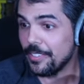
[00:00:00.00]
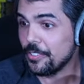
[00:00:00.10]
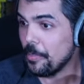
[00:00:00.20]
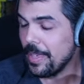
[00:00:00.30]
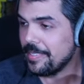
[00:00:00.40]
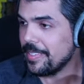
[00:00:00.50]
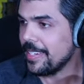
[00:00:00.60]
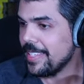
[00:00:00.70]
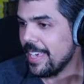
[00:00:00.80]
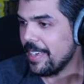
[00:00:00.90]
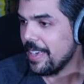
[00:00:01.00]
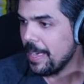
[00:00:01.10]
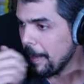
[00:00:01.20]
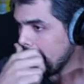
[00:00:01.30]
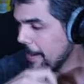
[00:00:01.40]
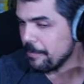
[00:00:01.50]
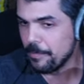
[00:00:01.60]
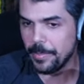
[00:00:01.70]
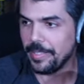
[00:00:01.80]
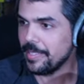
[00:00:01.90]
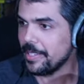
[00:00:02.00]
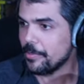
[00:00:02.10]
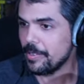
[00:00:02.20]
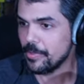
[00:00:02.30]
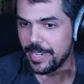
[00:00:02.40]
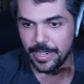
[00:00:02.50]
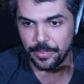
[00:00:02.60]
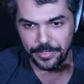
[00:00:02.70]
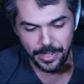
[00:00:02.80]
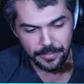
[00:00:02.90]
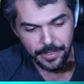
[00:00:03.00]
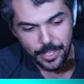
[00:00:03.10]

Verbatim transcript: so basically yeah uh, i basically ran, ran, out of stuff